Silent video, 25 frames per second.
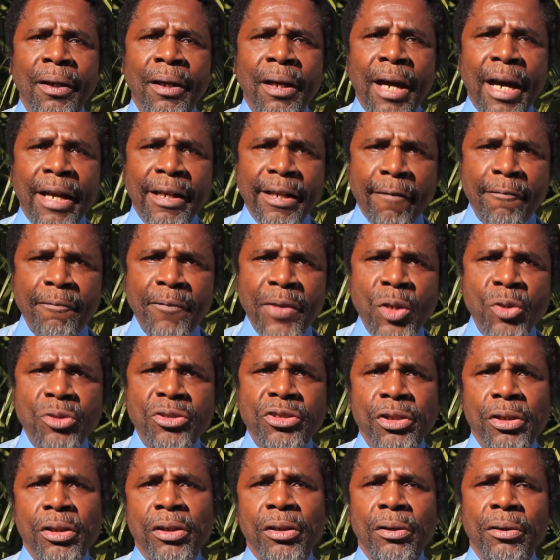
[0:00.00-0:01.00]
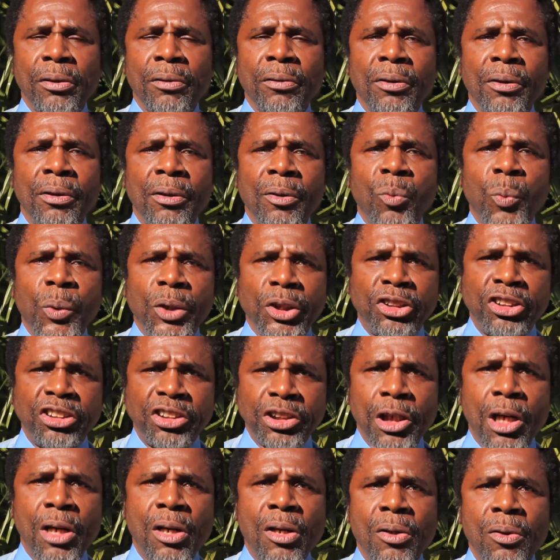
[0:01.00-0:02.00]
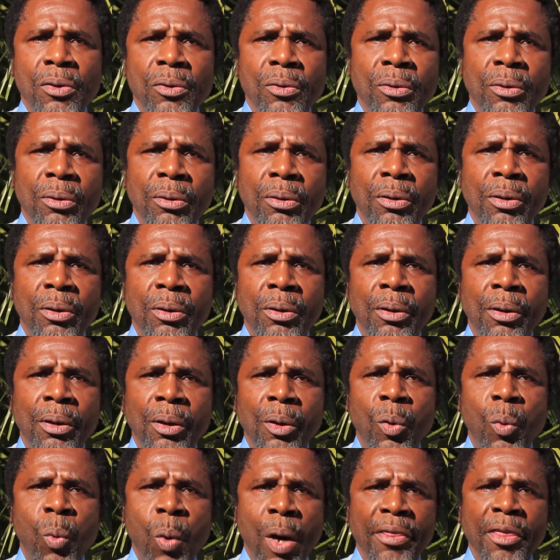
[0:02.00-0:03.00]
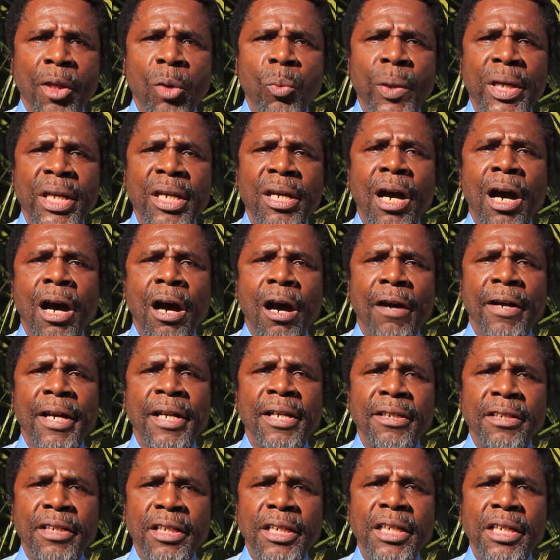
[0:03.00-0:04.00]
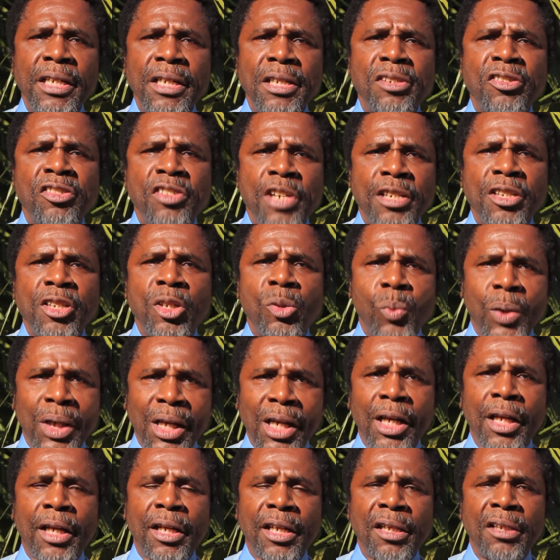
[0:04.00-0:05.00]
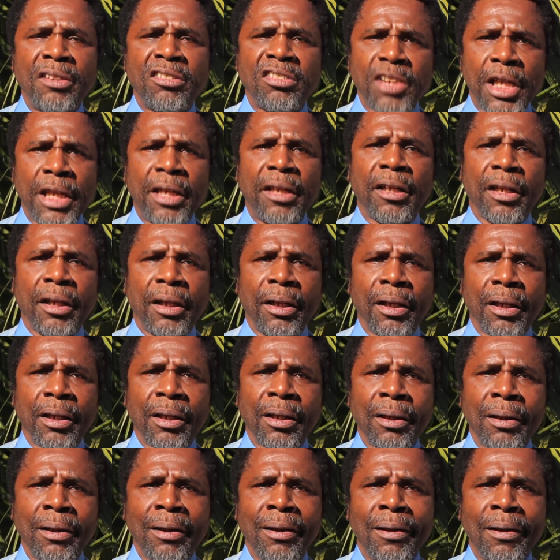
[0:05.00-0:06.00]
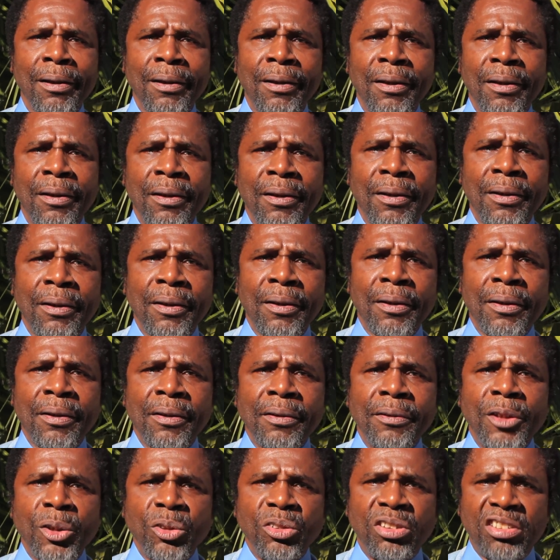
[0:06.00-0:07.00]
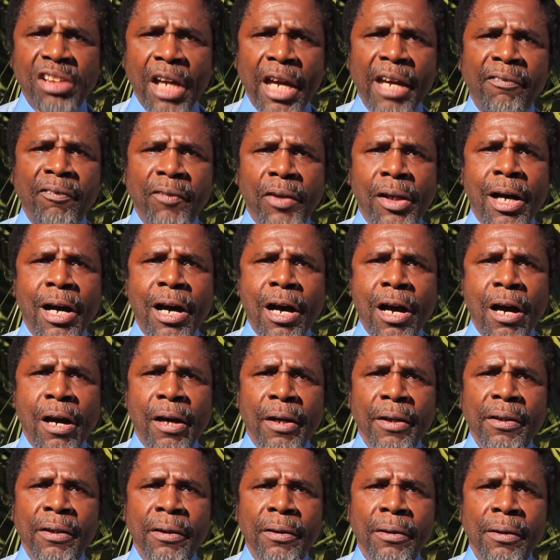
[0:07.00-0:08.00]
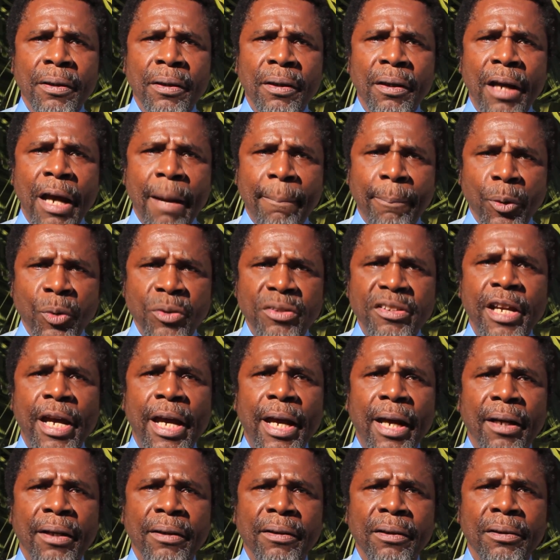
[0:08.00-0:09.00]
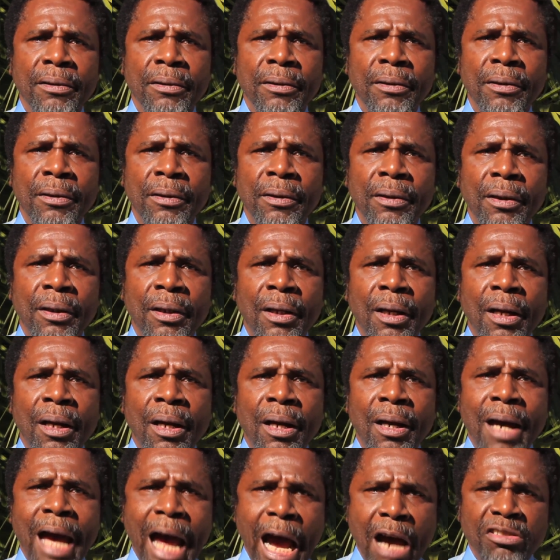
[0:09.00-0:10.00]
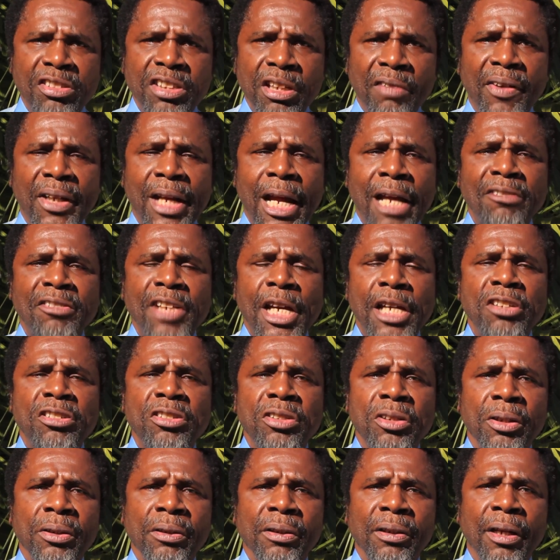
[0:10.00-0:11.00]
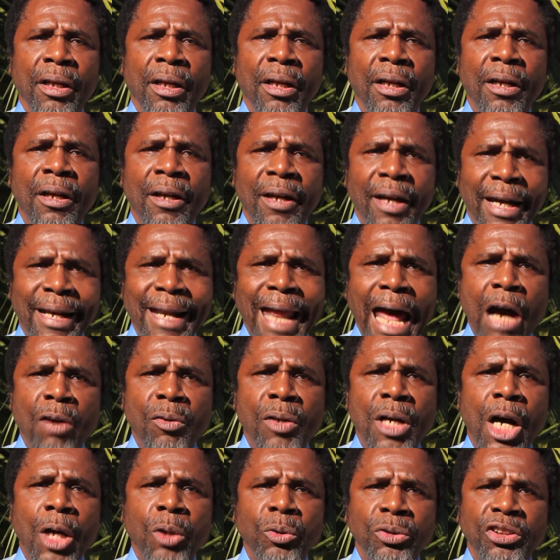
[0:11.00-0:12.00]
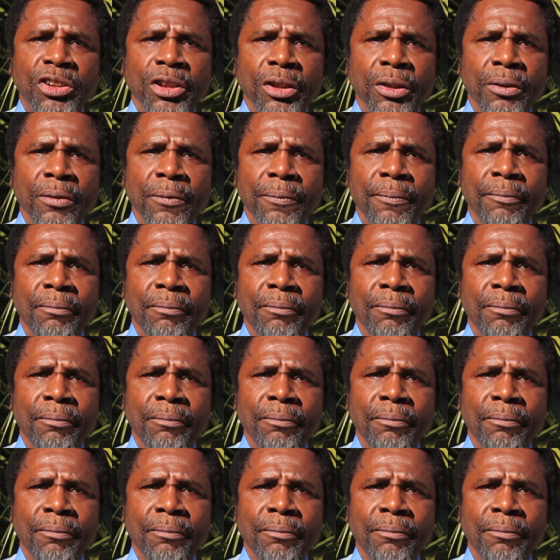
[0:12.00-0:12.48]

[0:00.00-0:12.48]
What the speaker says: And the future will show whether we are indeed genuinely seeking to safeguard and protect our civilization and our culture.